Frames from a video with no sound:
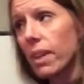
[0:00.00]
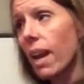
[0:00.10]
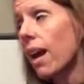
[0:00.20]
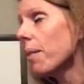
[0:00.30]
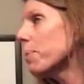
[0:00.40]

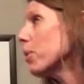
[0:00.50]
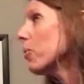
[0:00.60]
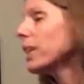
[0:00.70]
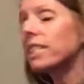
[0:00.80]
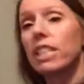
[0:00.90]
But I
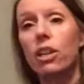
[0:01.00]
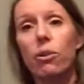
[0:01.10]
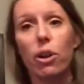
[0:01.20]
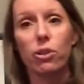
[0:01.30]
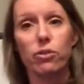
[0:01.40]
wanted to go
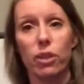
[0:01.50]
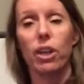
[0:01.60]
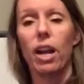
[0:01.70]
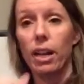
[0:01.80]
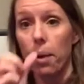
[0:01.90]
over
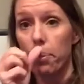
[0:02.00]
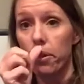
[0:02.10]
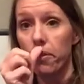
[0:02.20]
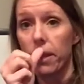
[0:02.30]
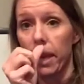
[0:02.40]
a couple
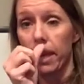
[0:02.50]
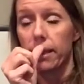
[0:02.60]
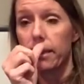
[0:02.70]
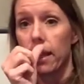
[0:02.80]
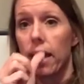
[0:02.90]
of
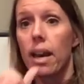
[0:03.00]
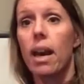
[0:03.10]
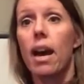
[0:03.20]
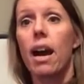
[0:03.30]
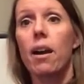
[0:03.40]
things
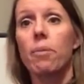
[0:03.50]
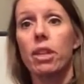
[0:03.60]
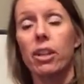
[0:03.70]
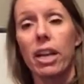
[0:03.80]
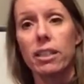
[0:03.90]
that
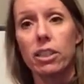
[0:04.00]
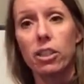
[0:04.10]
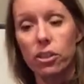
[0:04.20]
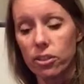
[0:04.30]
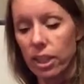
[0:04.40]
you guys
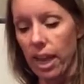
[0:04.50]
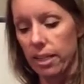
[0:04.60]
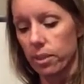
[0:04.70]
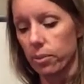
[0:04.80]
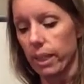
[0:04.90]
learned
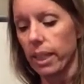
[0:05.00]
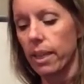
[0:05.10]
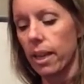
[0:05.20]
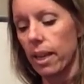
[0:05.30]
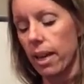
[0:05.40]
last
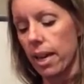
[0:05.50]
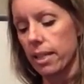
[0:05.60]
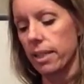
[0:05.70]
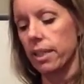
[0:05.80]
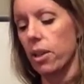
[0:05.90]
week,
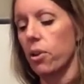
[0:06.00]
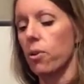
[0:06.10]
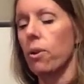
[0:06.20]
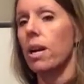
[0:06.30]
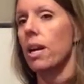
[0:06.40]
and
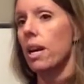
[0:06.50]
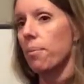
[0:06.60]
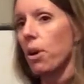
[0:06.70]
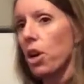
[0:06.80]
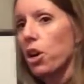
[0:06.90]
so
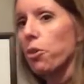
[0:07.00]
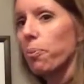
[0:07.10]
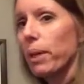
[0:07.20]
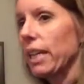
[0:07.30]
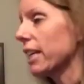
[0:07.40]
I'm
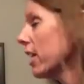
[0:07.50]
hoping